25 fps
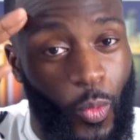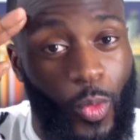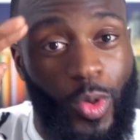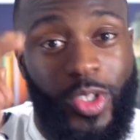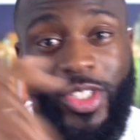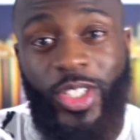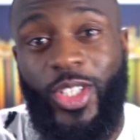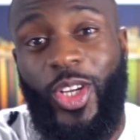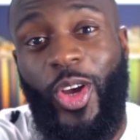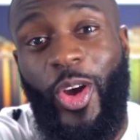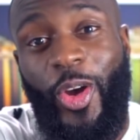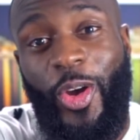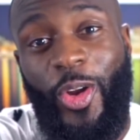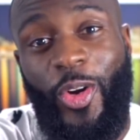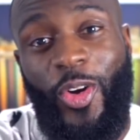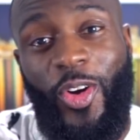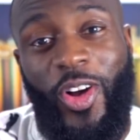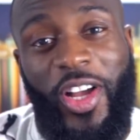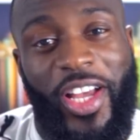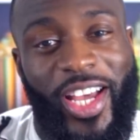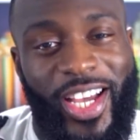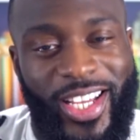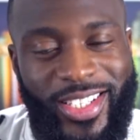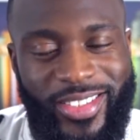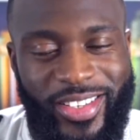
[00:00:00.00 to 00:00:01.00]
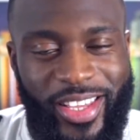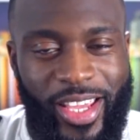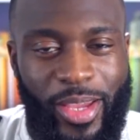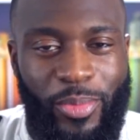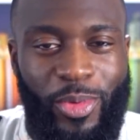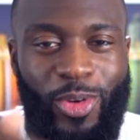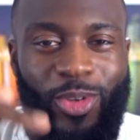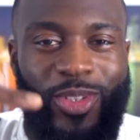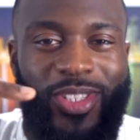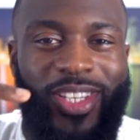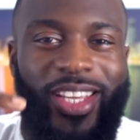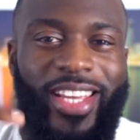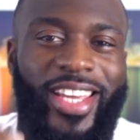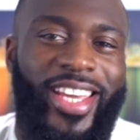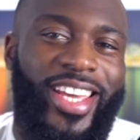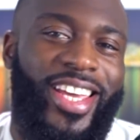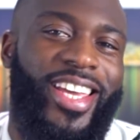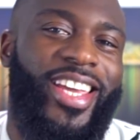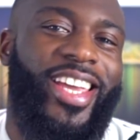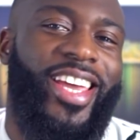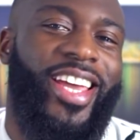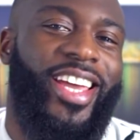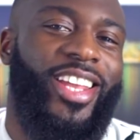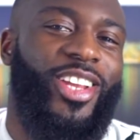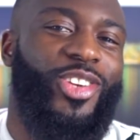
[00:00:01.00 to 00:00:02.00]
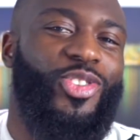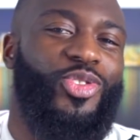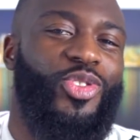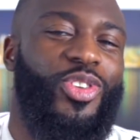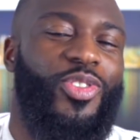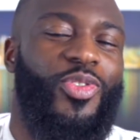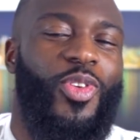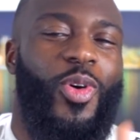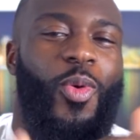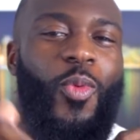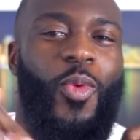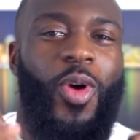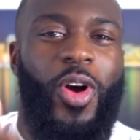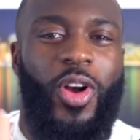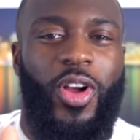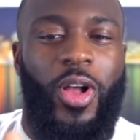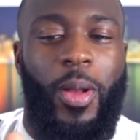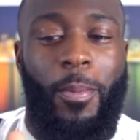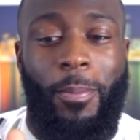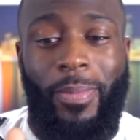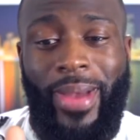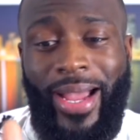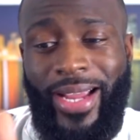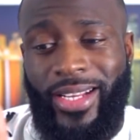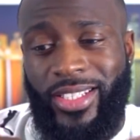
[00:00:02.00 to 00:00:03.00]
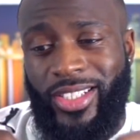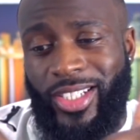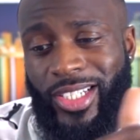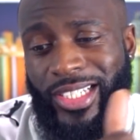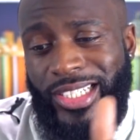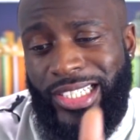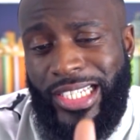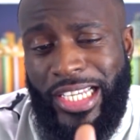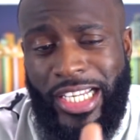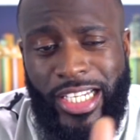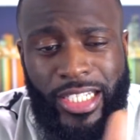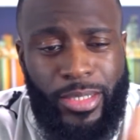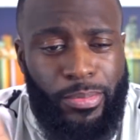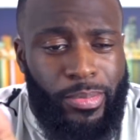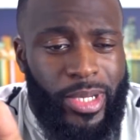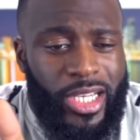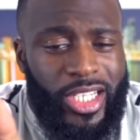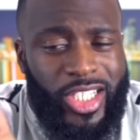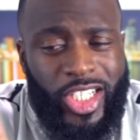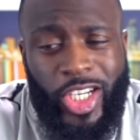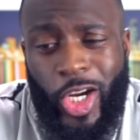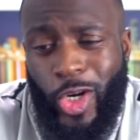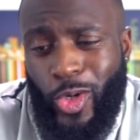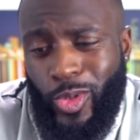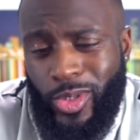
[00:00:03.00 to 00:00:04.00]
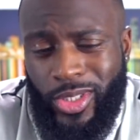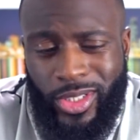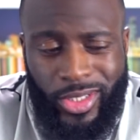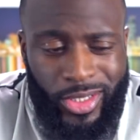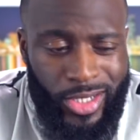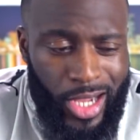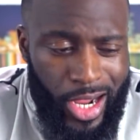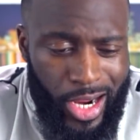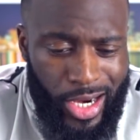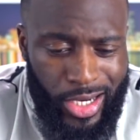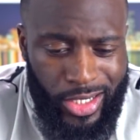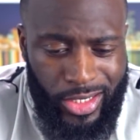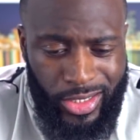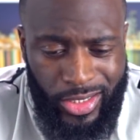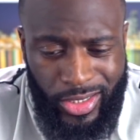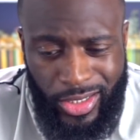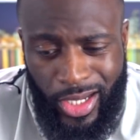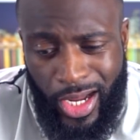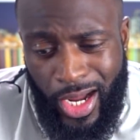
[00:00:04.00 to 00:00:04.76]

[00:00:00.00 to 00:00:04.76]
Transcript: What's going on guys? Gabriel Sey aka The Truth and welcome back to Teach Me Tuesday.